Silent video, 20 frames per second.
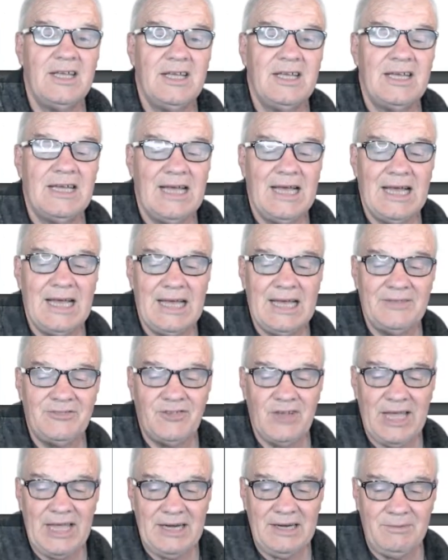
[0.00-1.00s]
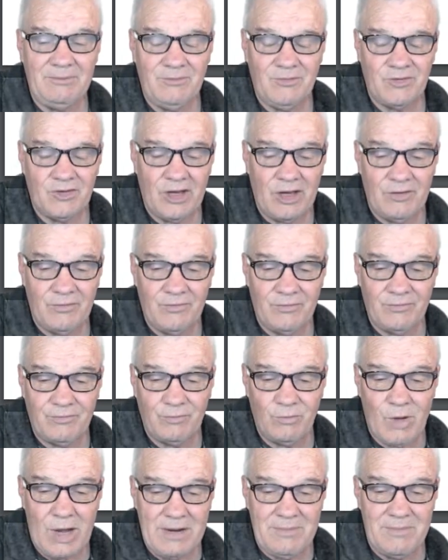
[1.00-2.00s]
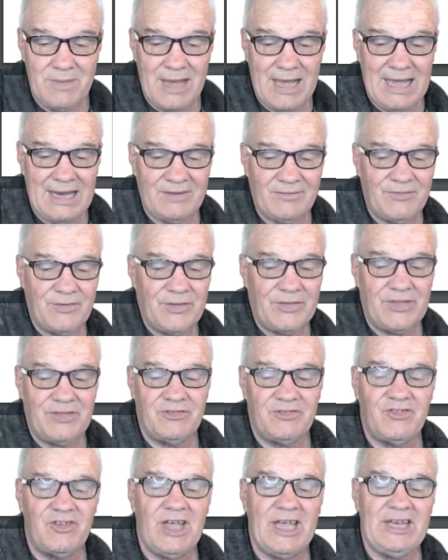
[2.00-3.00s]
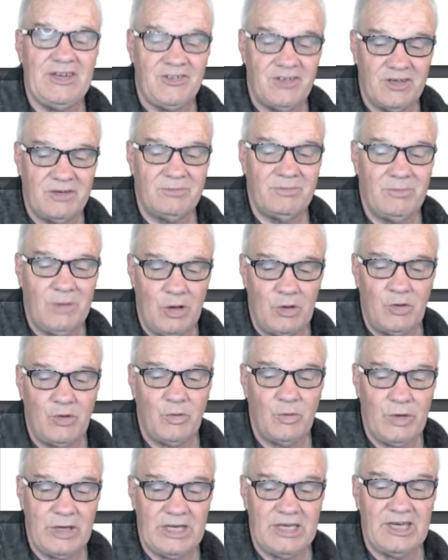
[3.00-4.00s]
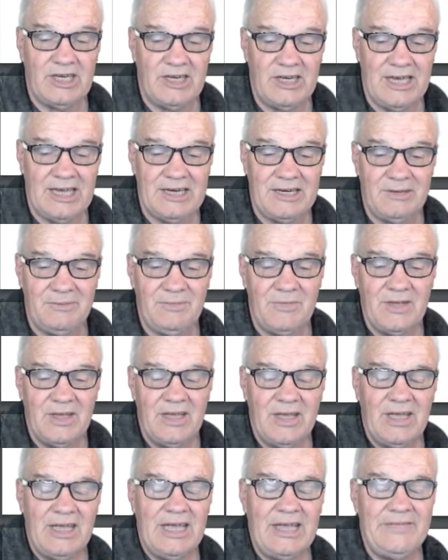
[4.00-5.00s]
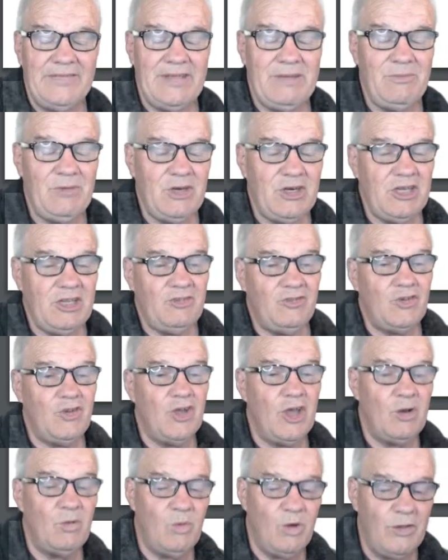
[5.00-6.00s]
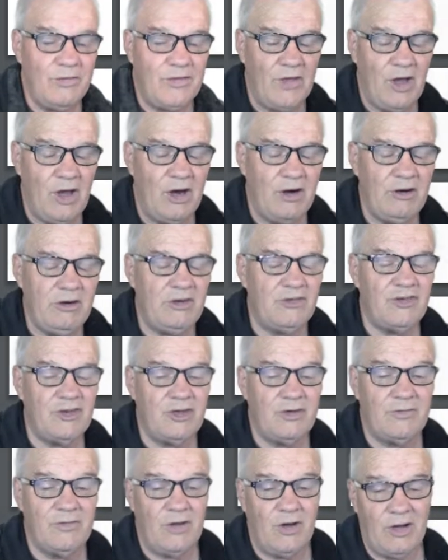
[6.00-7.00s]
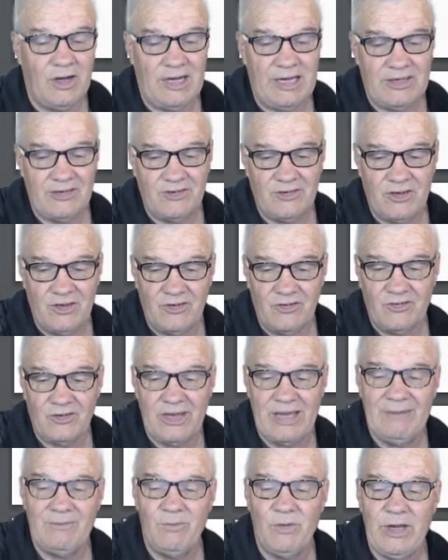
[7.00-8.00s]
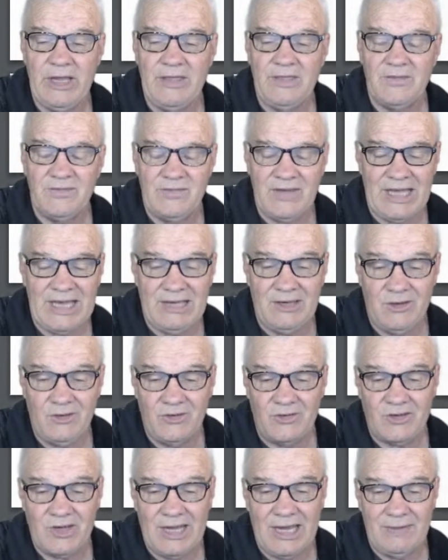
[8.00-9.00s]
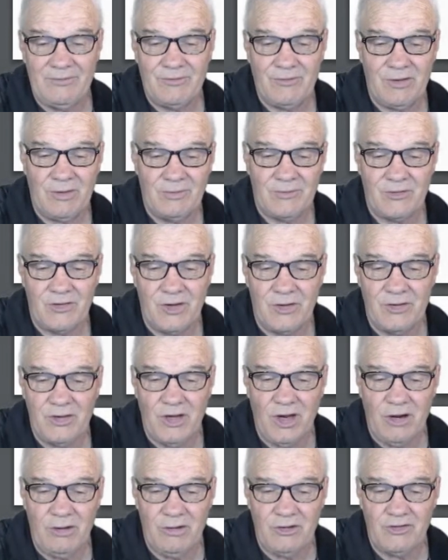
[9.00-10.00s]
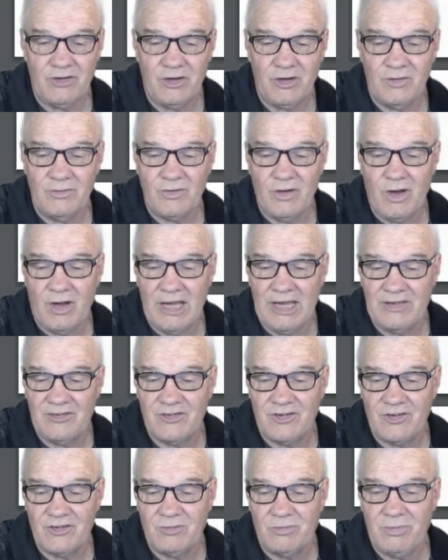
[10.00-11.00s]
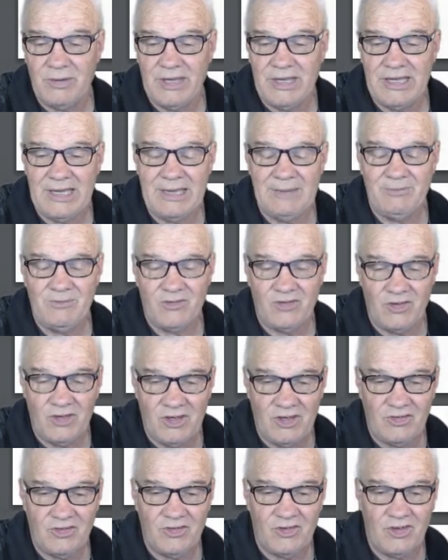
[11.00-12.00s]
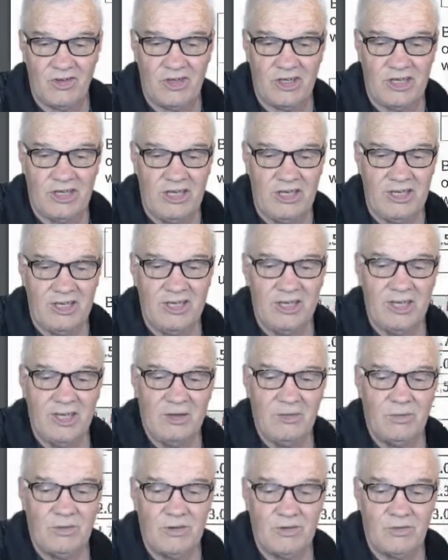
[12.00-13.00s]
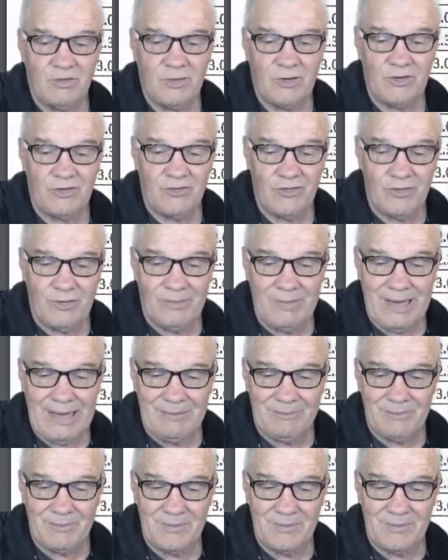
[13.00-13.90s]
datum. So 1 mark for the datum, Maurieo datum. And then we need to know what the origin of heights is and where the values came from. So the origin of heights is BMTT, which was from up